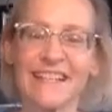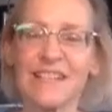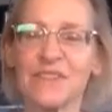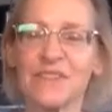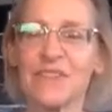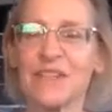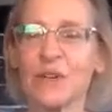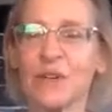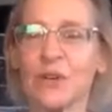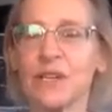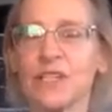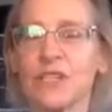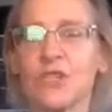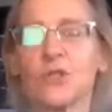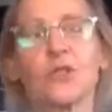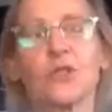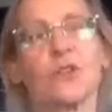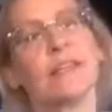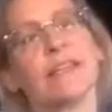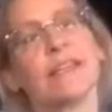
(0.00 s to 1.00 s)
the
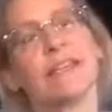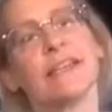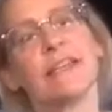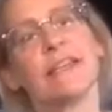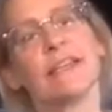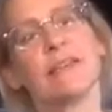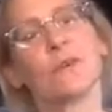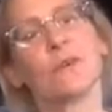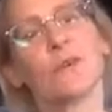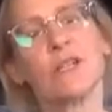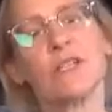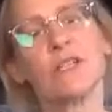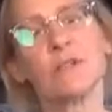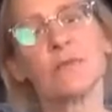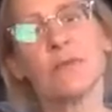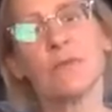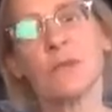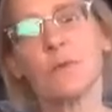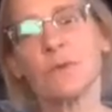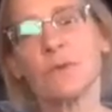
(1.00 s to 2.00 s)
Artist Journey
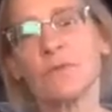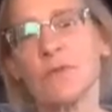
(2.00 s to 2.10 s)
Creativity